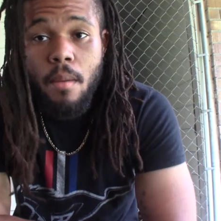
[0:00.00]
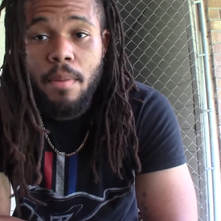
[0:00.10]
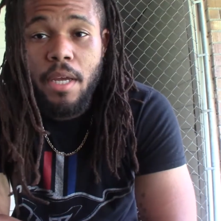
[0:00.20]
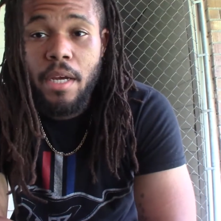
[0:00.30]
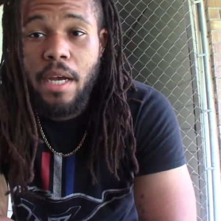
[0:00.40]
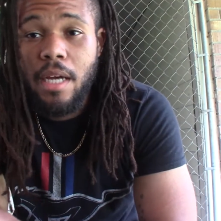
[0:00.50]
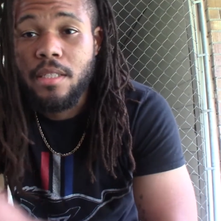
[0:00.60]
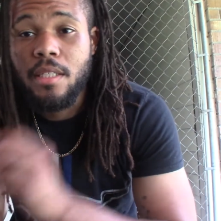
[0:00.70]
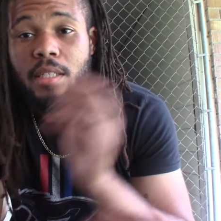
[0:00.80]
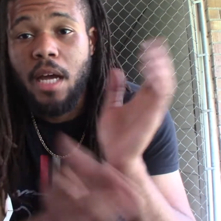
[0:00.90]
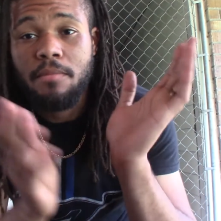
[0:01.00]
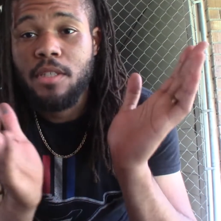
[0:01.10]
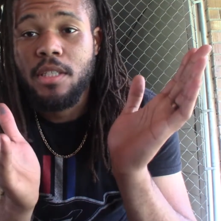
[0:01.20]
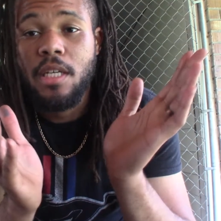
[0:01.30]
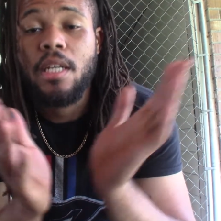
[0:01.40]
But yeah, guys, look, I'm
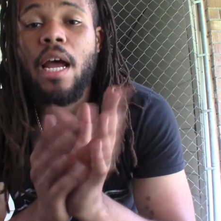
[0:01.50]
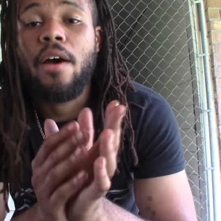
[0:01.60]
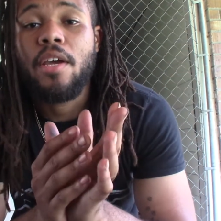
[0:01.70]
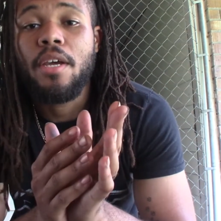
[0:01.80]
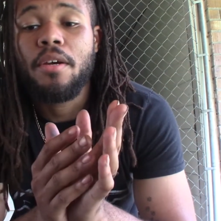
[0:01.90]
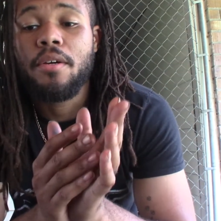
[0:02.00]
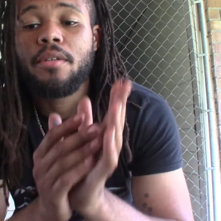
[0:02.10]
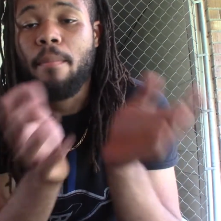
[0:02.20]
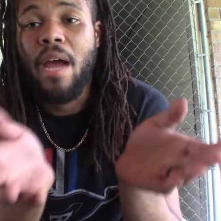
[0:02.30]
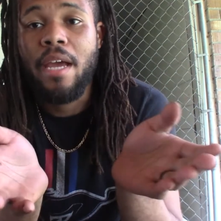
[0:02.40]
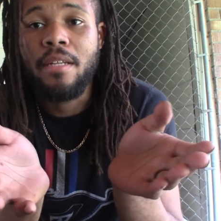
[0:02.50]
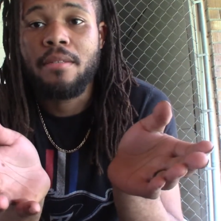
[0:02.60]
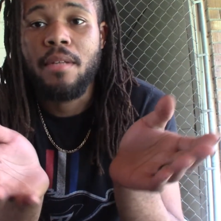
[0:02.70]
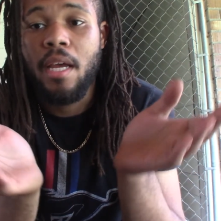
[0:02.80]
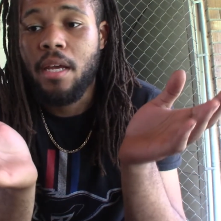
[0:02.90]
just sitting out here
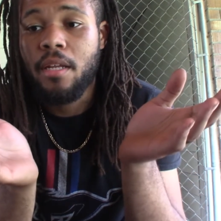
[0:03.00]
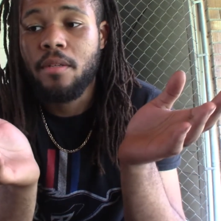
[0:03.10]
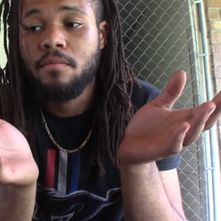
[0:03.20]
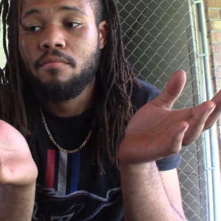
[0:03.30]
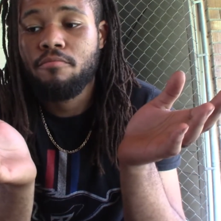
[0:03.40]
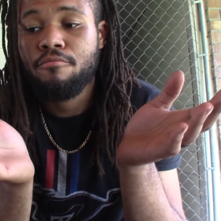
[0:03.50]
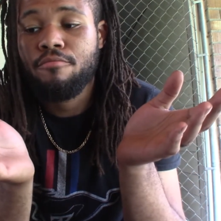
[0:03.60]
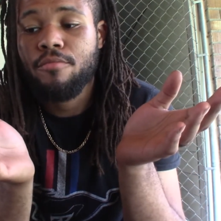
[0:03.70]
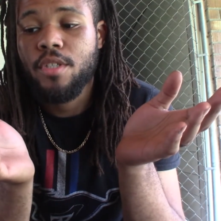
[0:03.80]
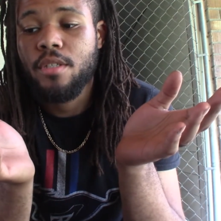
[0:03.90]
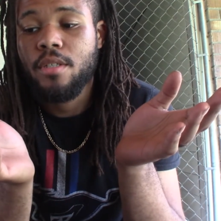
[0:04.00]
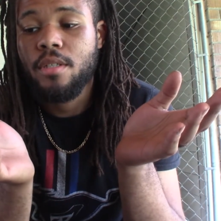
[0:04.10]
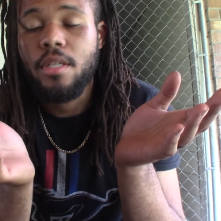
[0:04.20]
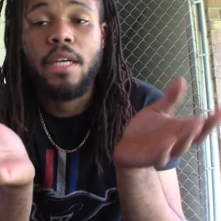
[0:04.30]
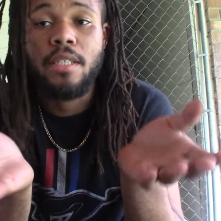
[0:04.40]
painting, and
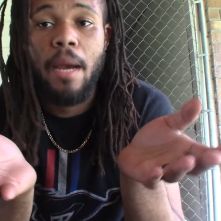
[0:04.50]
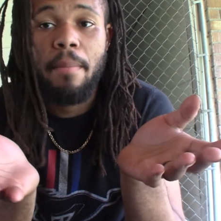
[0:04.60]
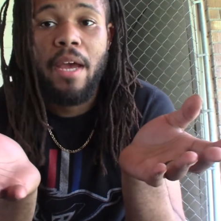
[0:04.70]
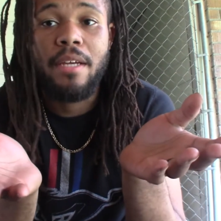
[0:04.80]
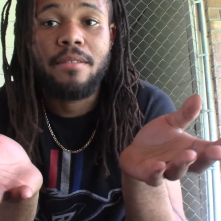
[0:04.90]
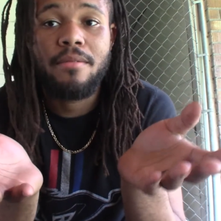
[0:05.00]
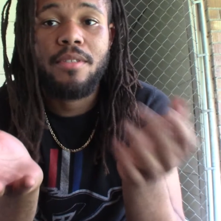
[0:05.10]
yes, I paint.